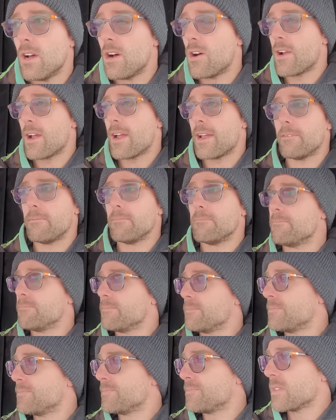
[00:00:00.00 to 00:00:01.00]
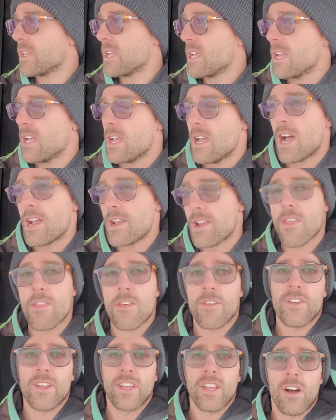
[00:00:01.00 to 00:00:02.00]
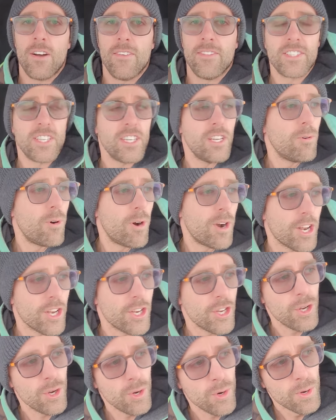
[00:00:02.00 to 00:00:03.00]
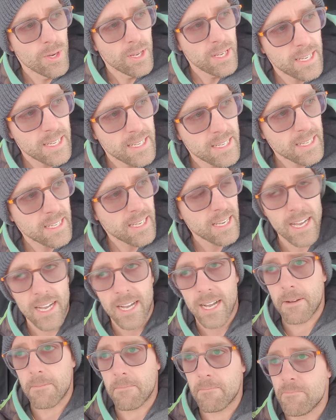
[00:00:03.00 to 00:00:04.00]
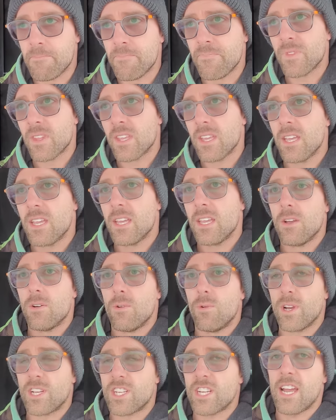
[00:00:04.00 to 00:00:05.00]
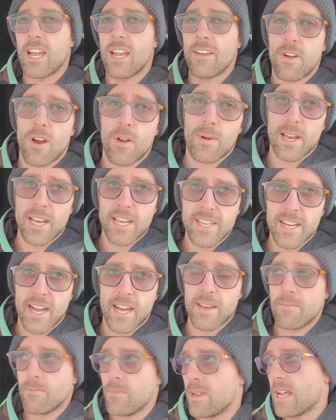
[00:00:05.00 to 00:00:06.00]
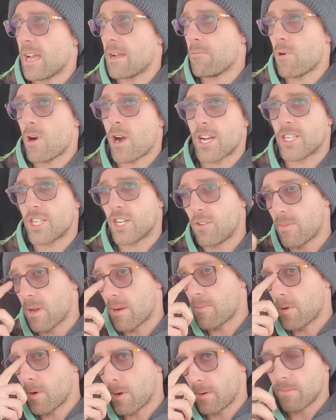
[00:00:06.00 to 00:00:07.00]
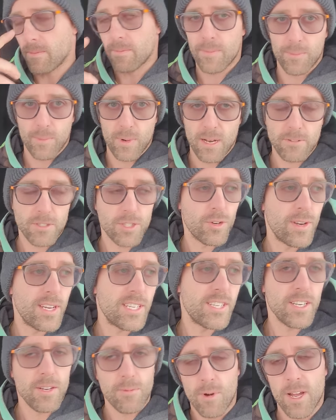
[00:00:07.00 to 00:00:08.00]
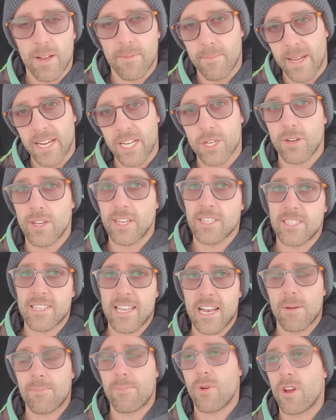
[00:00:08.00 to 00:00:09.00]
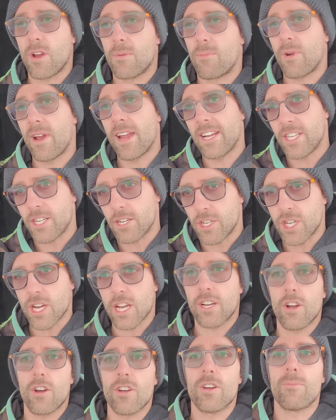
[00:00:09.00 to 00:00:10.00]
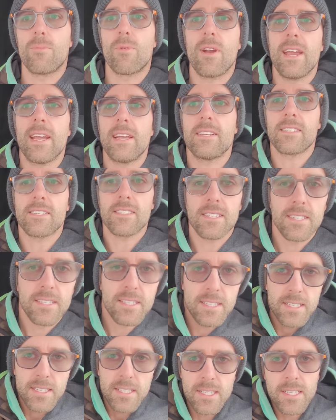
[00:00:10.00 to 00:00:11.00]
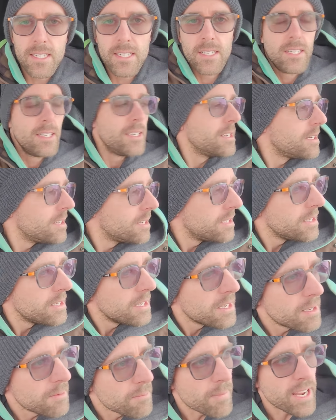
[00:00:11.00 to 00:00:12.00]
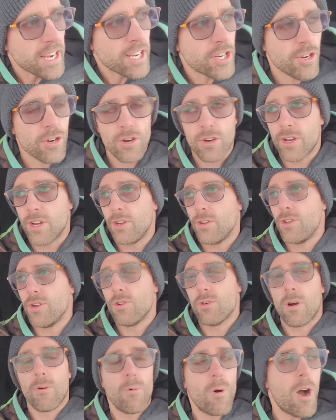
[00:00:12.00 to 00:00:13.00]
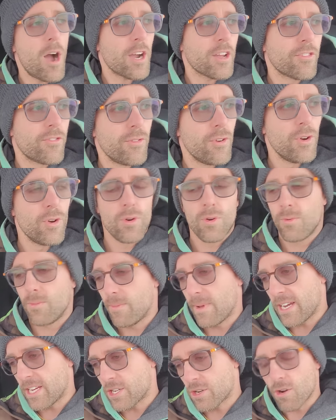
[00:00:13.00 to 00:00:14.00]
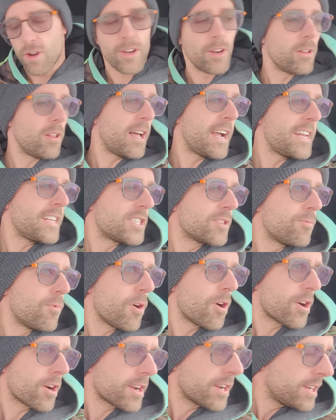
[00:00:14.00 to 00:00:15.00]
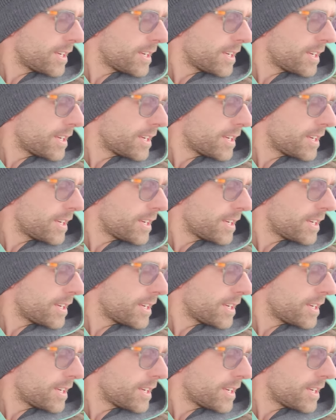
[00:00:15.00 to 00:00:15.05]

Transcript: All right. Another thing, obviously, you want to do, um, which I have already done when I washed it. Remember when I was greasing, you want to make sure you set up all your brakes, you check all your brakes, make sure you do a walkthrough, make sure all your lights work.